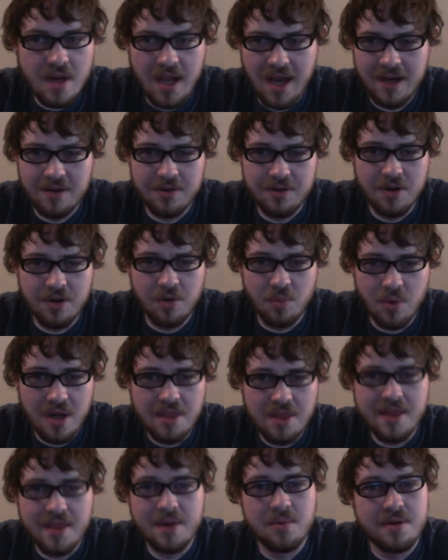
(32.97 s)
I don't know
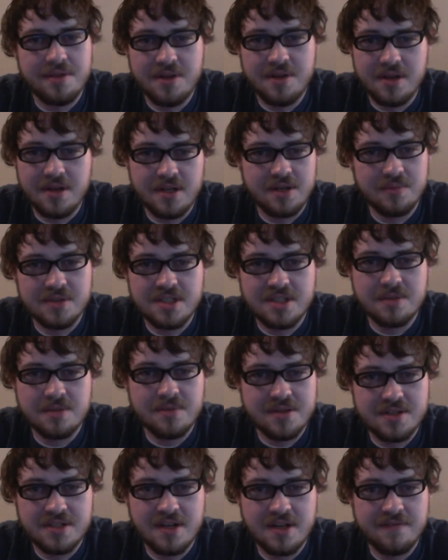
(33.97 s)
what they were thinking with some
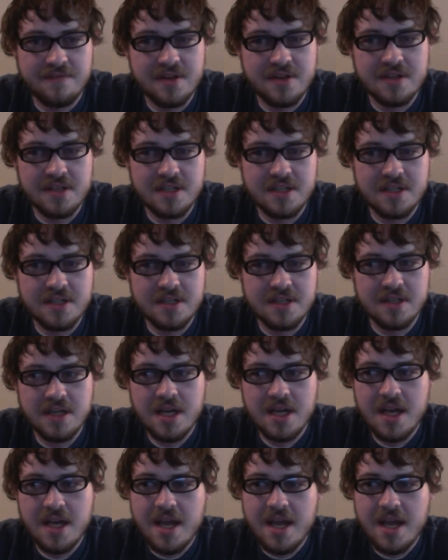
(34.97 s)
of the stuff they did here.